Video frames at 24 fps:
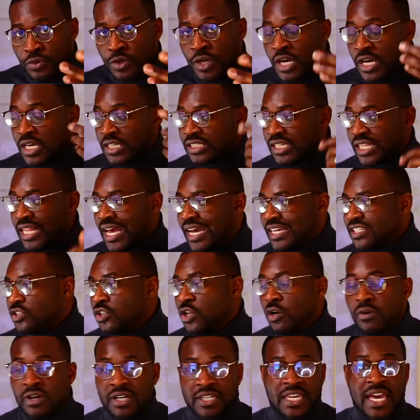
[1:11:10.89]
So let us know.
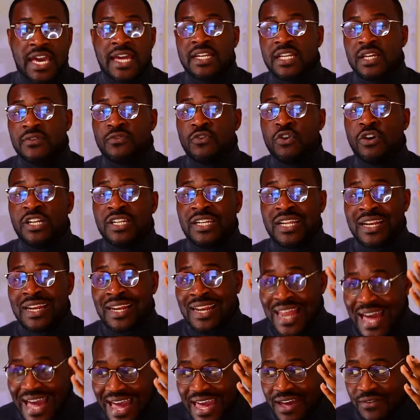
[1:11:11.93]
Again, if you're in the
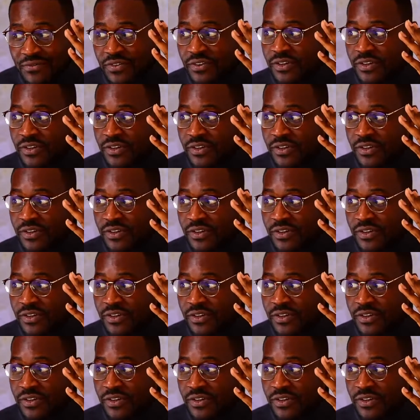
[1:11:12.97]
live